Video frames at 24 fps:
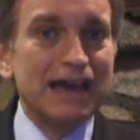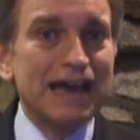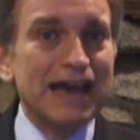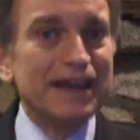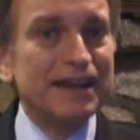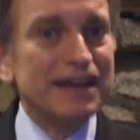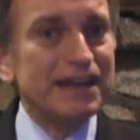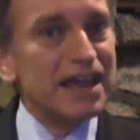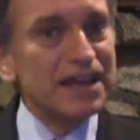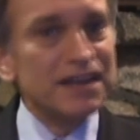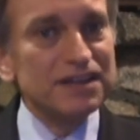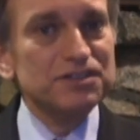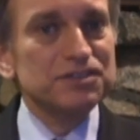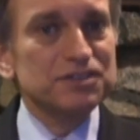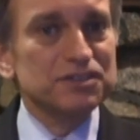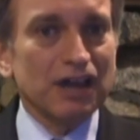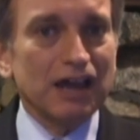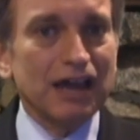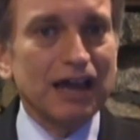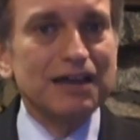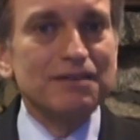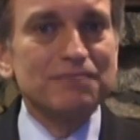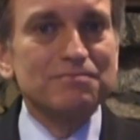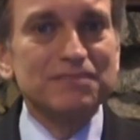At any
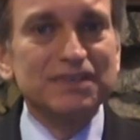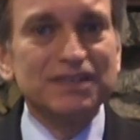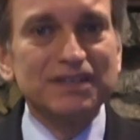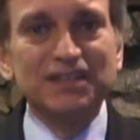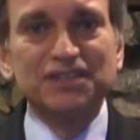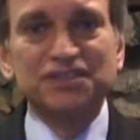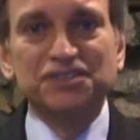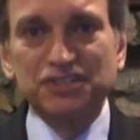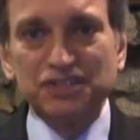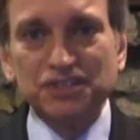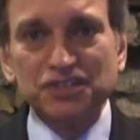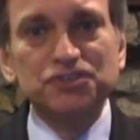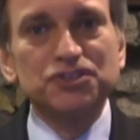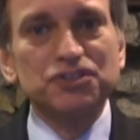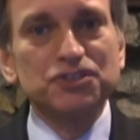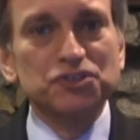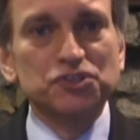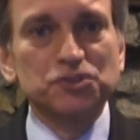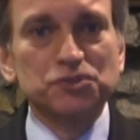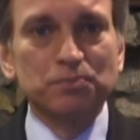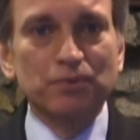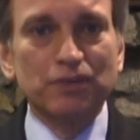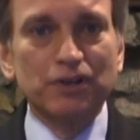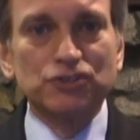time, it's easy to
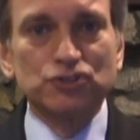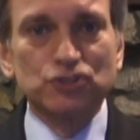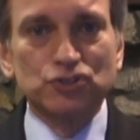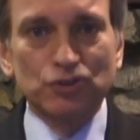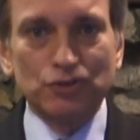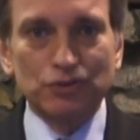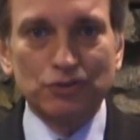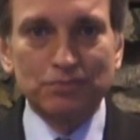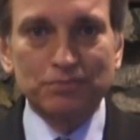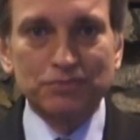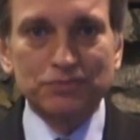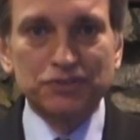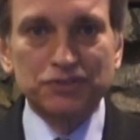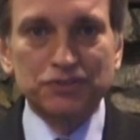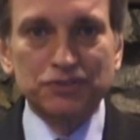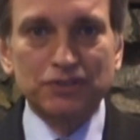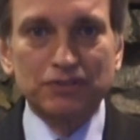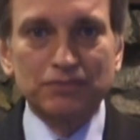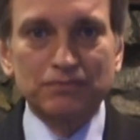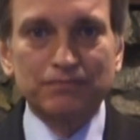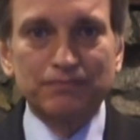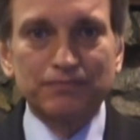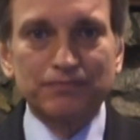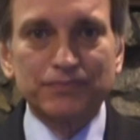spread germs.
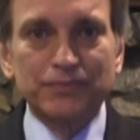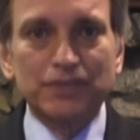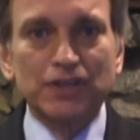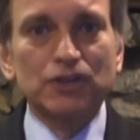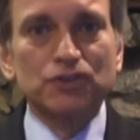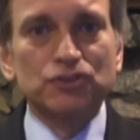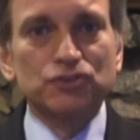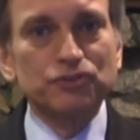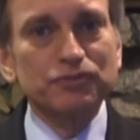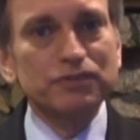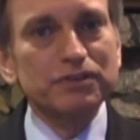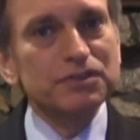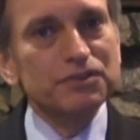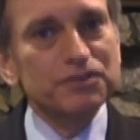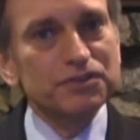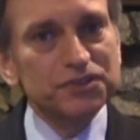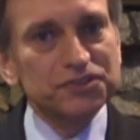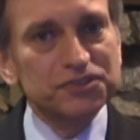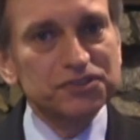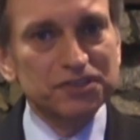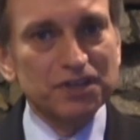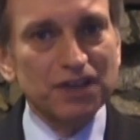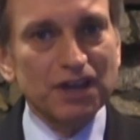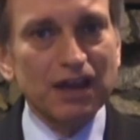During
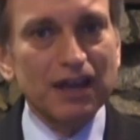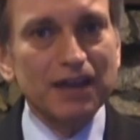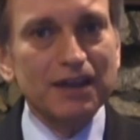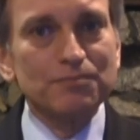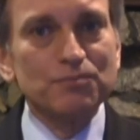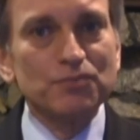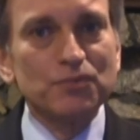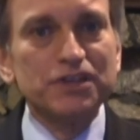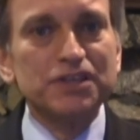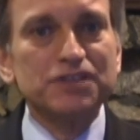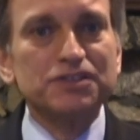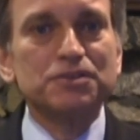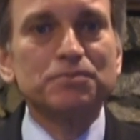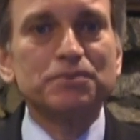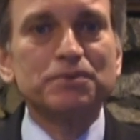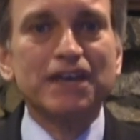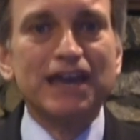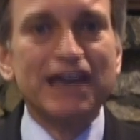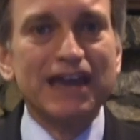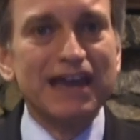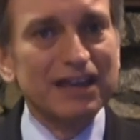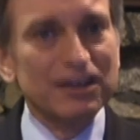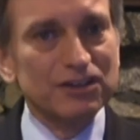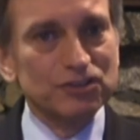this time, we need to
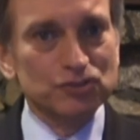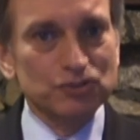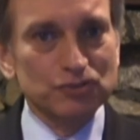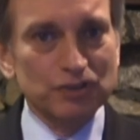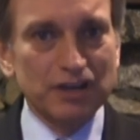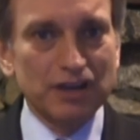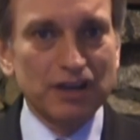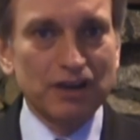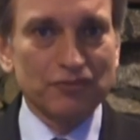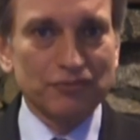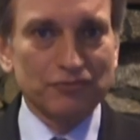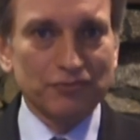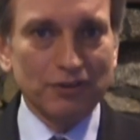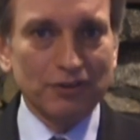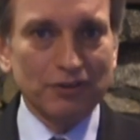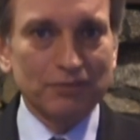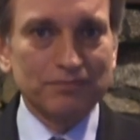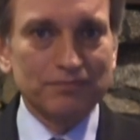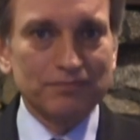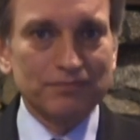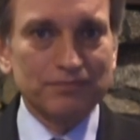be extra careful.